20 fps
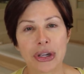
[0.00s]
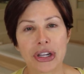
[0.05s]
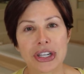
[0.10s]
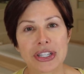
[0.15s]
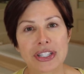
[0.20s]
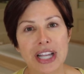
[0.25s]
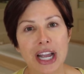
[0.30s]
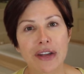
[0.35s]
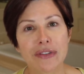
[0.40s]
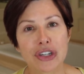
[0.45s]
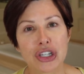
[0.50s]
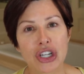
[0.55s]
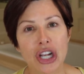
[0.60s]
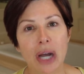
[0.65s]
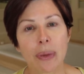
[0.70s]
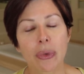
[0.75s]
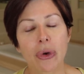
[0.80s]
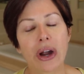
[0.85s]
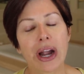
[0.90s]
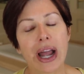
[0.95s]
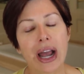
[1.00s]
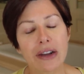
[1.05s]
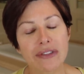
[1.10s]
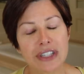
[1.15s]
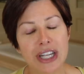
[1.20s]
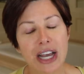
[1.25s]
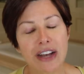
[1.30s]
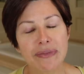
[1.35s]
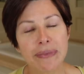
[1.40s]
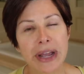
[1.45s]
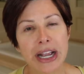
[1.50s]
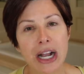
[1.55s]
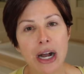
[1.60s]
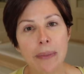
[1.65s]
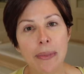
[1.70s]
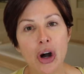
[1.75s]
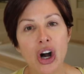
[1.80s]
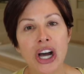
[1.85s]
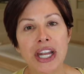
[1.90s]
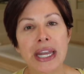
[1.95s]
because I have a job where I have to have
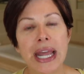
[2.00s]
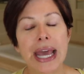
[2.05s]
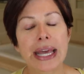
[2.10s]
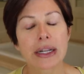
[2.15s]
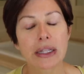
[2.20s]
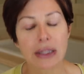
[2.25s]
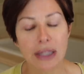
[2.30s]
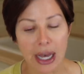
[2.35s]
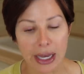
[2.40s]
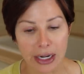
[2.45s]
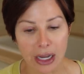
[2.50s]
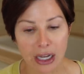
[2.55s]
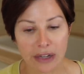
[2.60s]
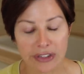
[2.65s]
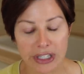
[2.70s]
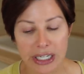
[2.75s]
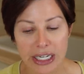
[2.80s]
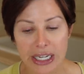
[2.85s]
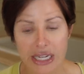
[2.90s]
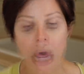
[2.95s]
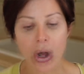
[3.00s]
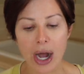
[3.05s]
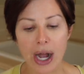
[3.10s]
makeup on and a lot of it.